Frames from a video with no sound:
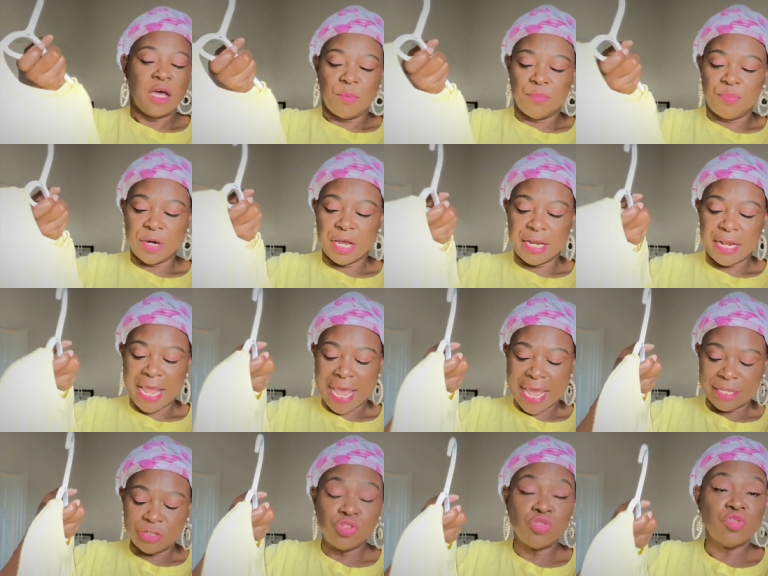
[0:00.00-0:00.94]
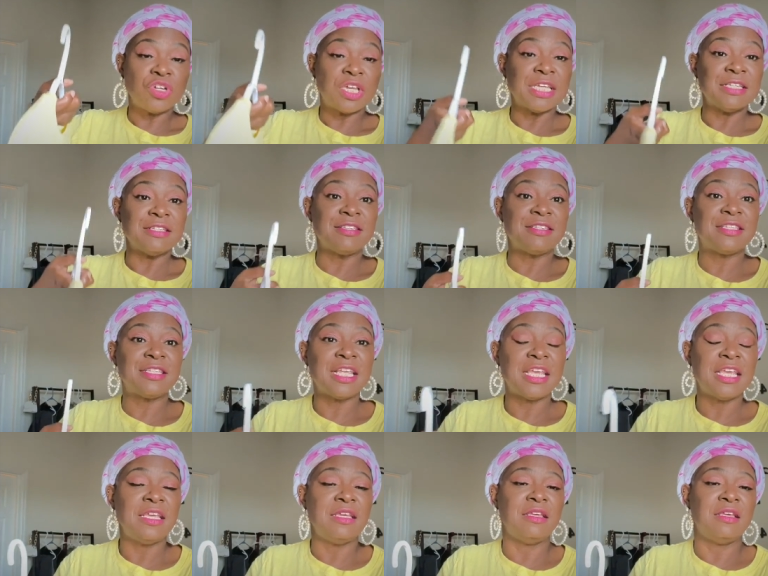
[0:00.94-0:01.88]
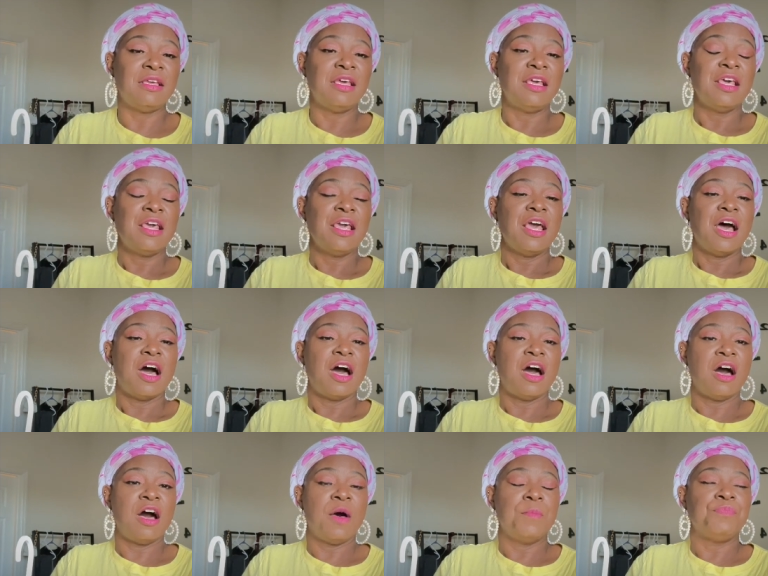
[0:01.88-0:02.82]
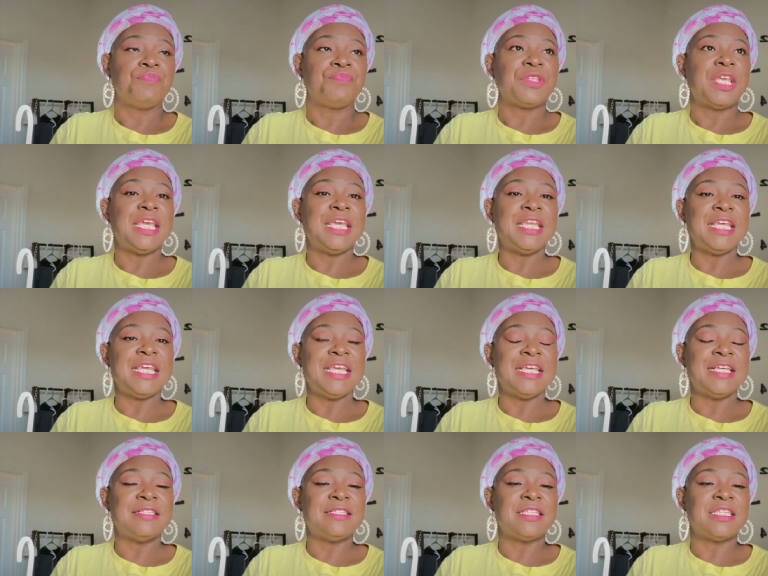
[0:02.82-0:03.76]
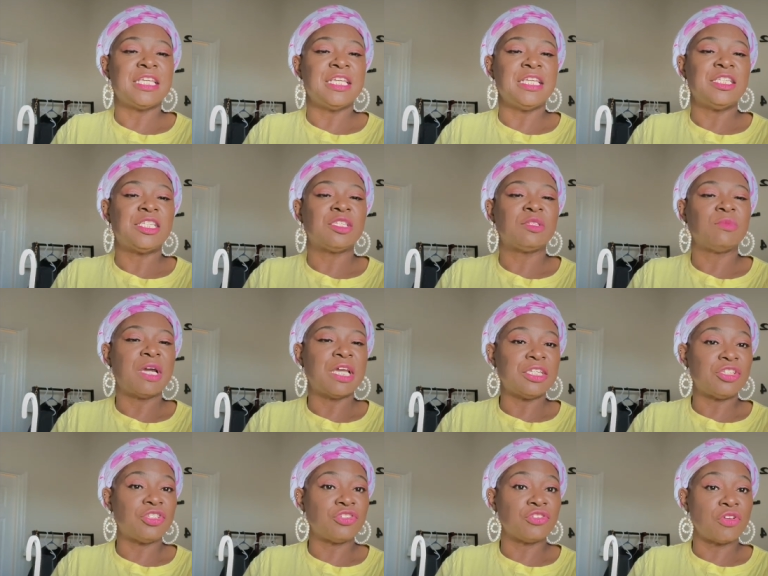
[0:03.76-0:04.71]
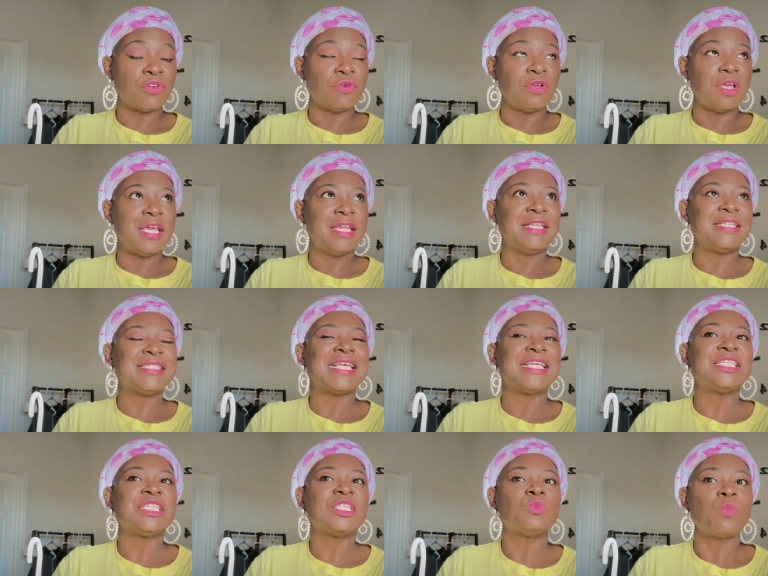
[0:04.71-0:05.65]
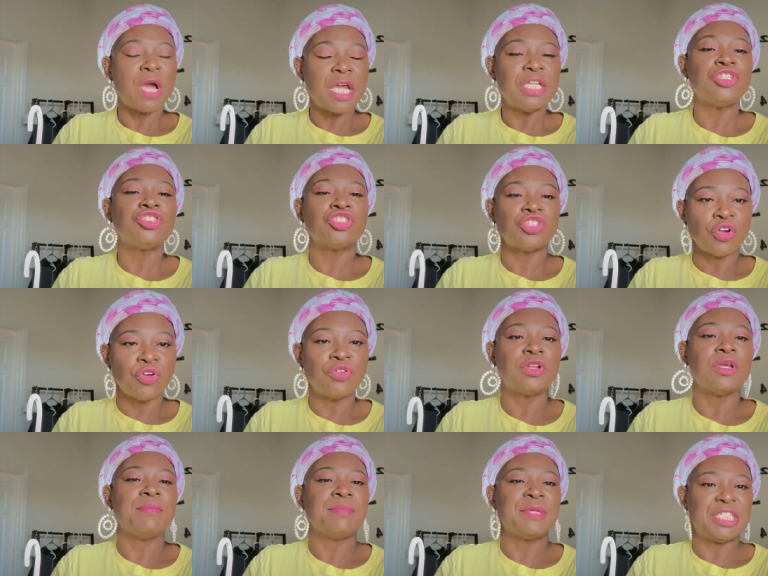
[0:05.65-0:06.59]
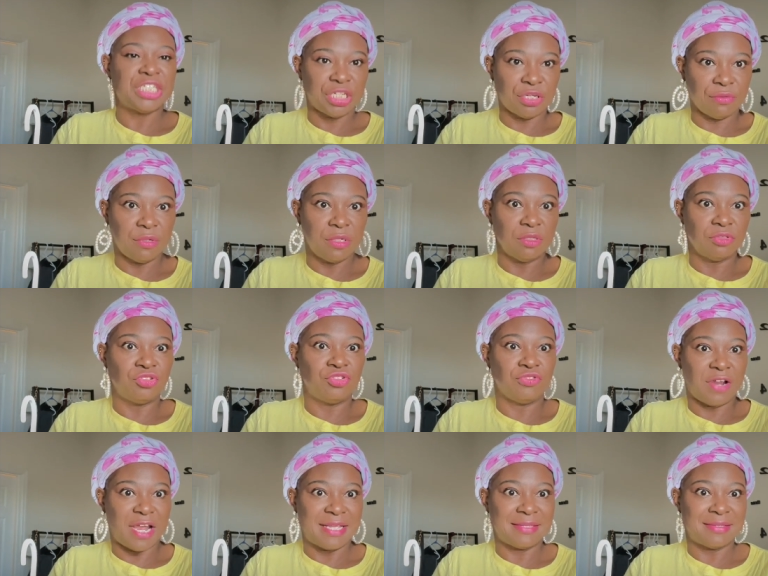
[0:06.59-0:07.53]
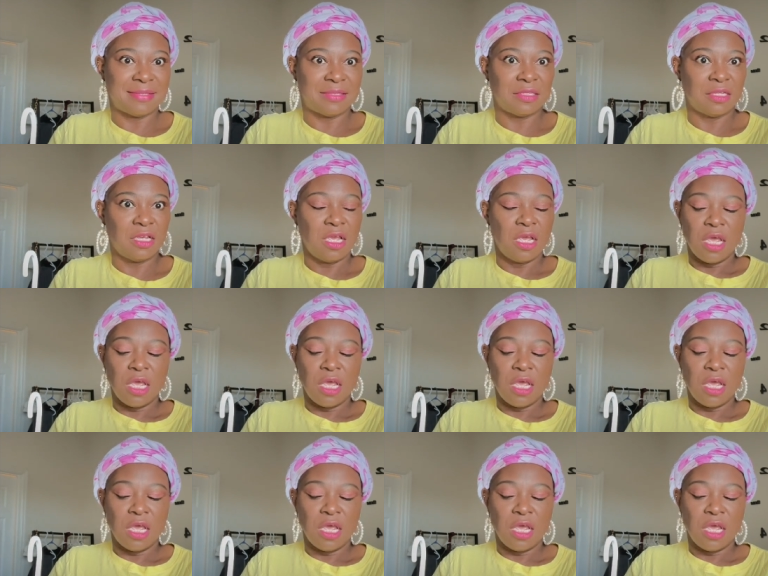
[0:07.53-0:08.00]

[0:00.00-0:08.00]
But as you can see, um, it is the sweatshirt. It is a sweatshirt material dress.